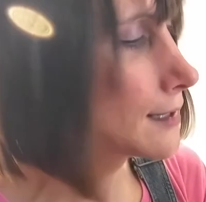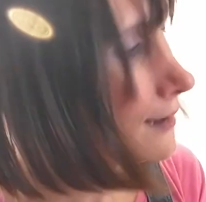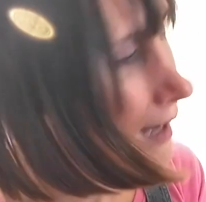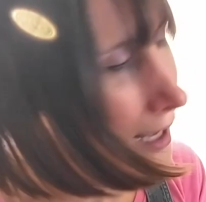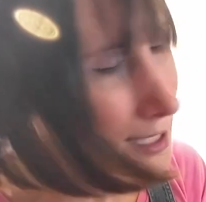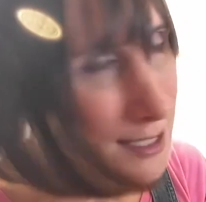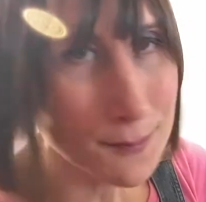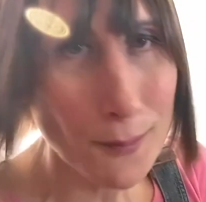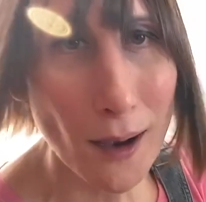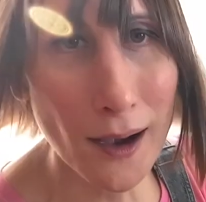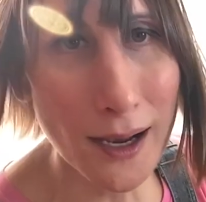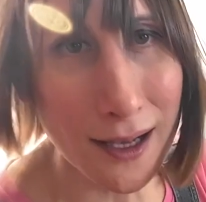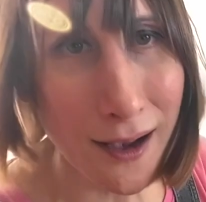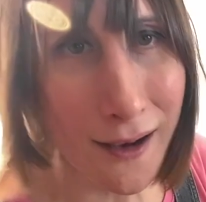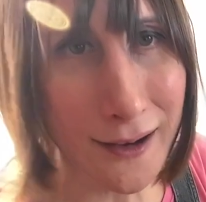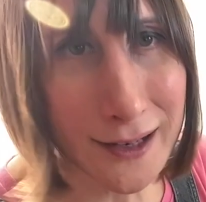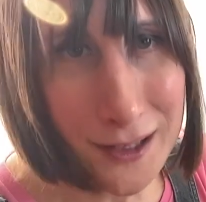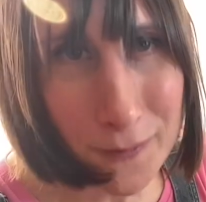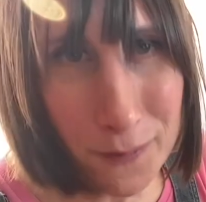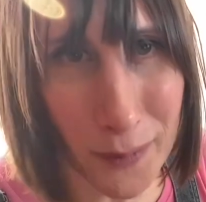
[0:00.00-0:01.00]
That's my
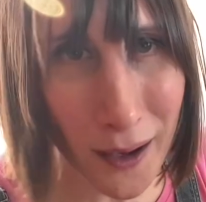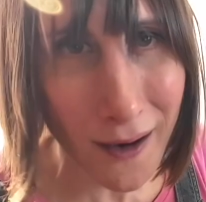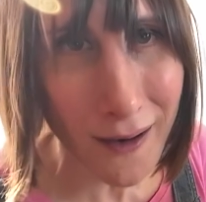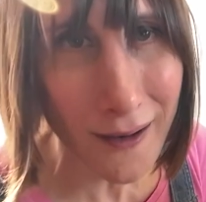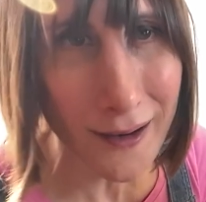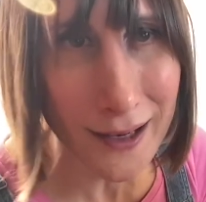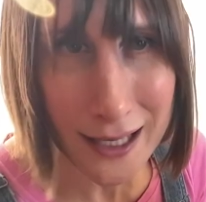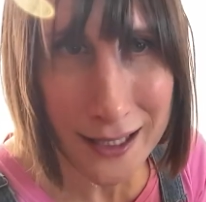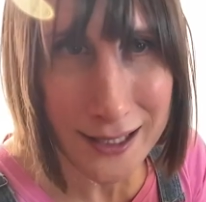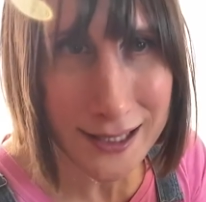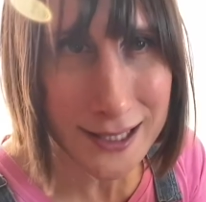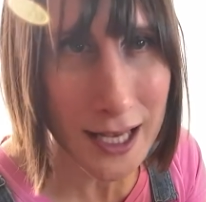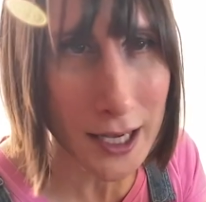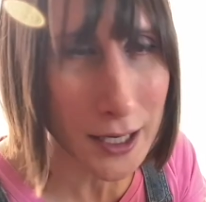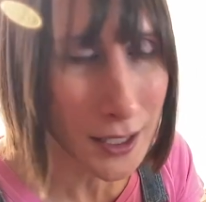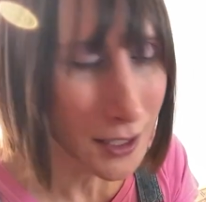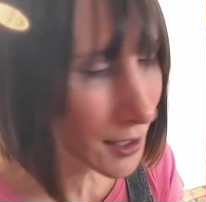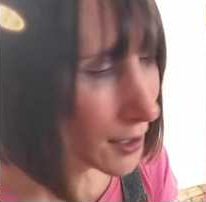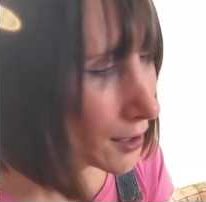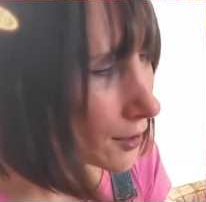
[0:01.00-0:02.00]
kind of bargain, so
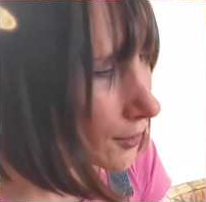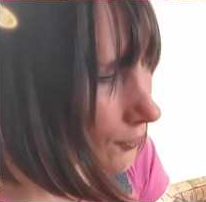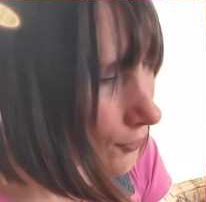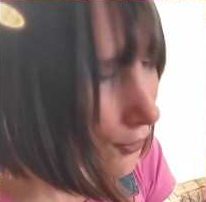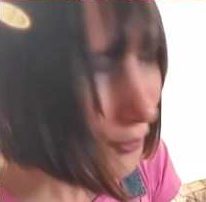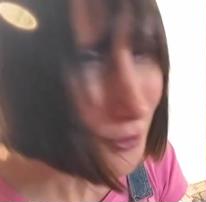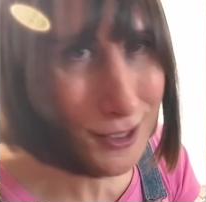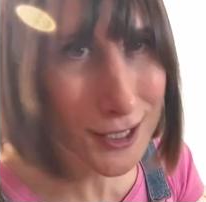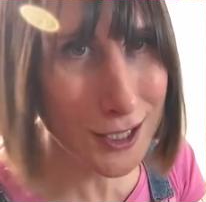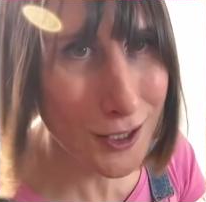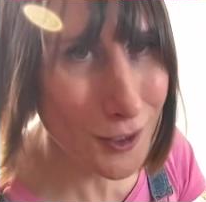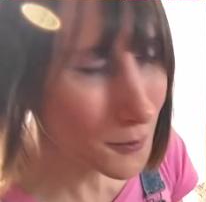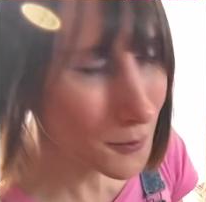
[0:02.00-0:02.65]
not too